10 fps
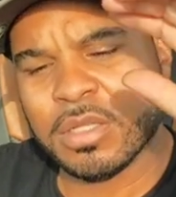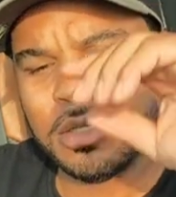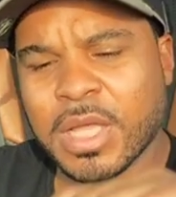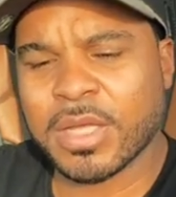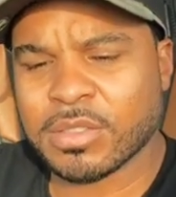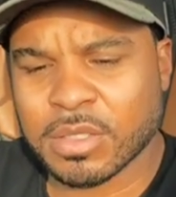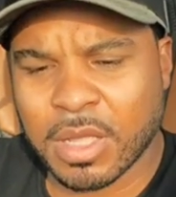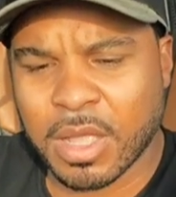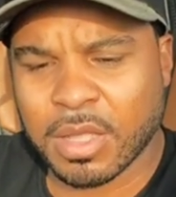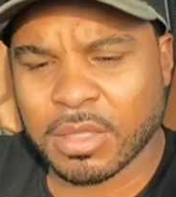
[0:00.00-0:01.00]
You guys,
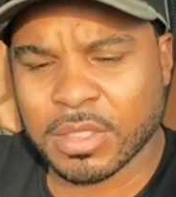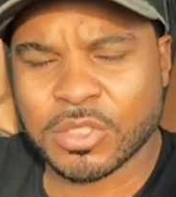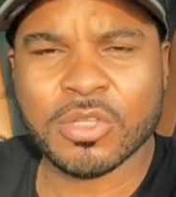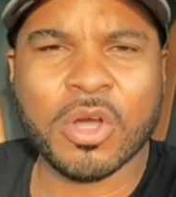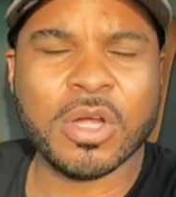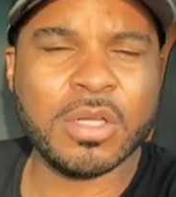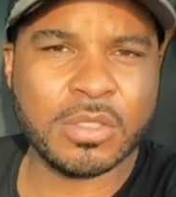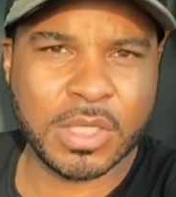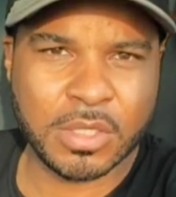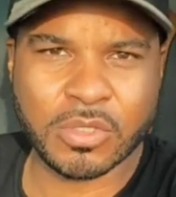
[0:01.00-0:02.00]
this is an
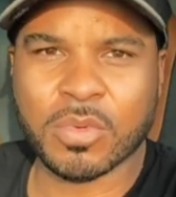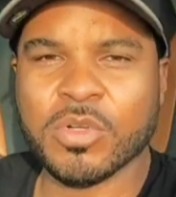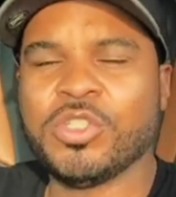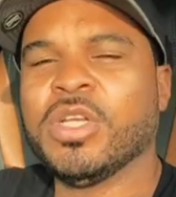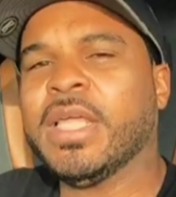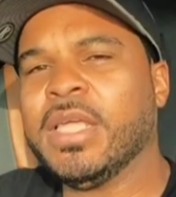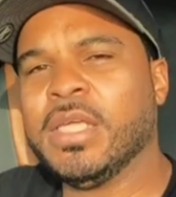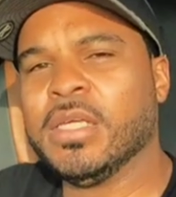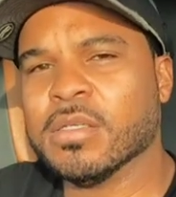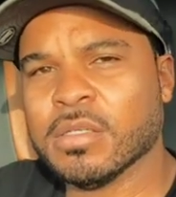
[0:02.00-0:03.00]
audio test, so I want you to
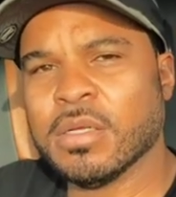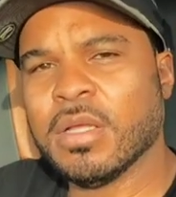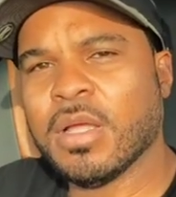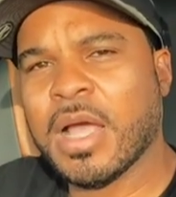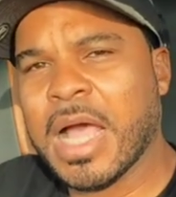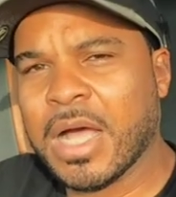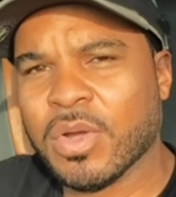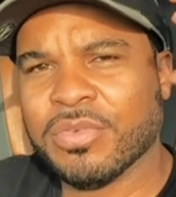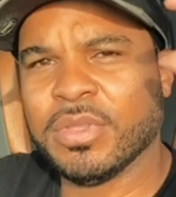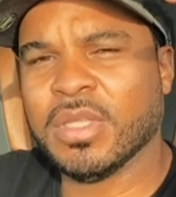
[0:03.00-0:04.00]
hear
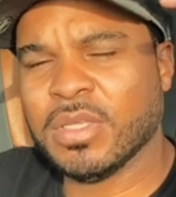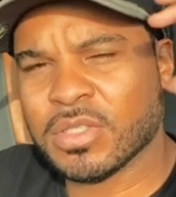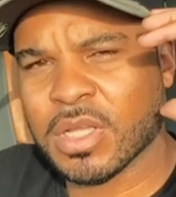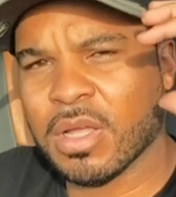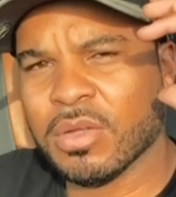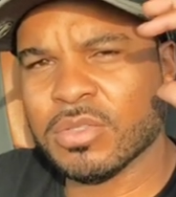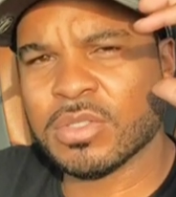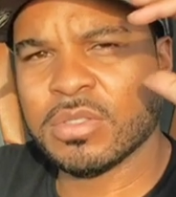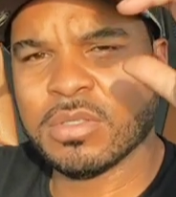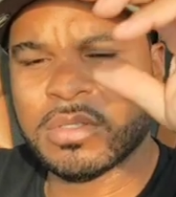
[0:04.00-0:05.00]
how everything
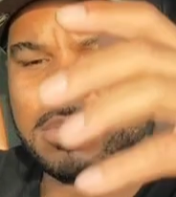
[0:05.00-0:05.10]
sounds